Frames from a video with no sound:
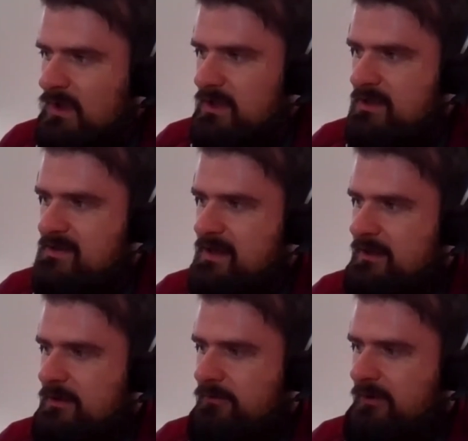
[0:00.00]
is that
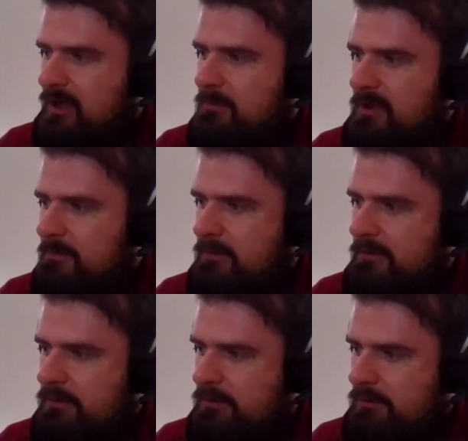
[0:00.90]
you find people
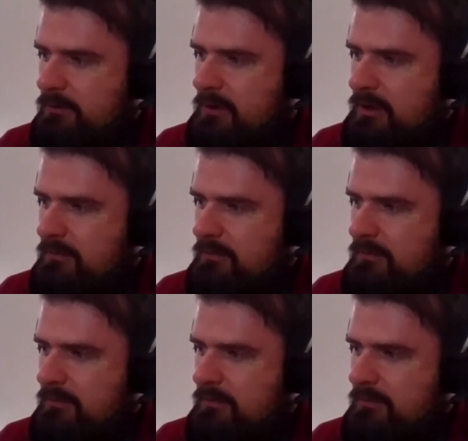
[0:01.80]
who